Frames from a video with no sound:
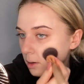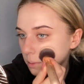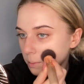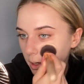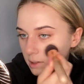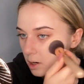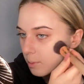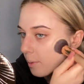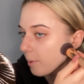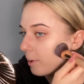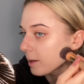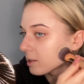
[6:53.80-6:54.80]
because I
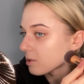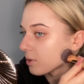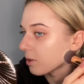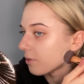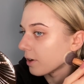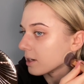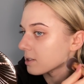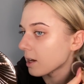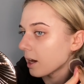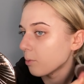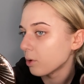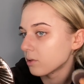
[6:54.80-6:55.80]
remember playing this for the first
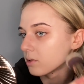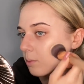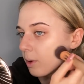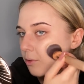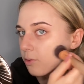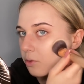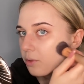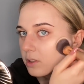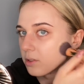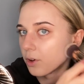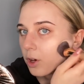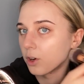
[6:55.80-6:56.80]
time when I was doing my full
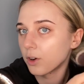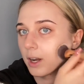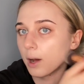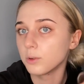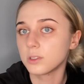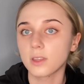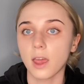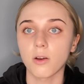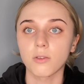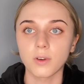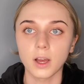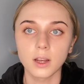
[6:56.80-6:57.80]
face of Huda and I was
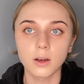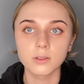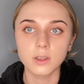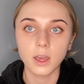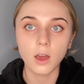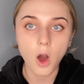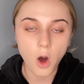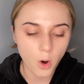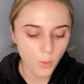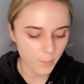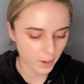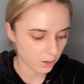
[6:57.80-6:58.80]
terrified. I was like,
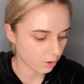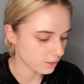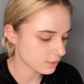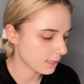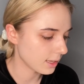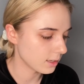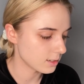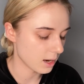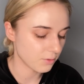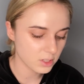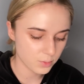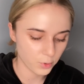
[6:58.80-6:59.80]
oh my god, it's clinging to
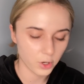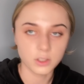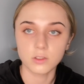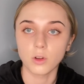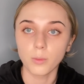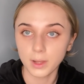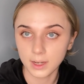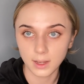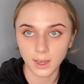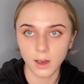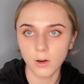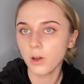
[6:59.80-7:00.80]
every spot. It's not blending out.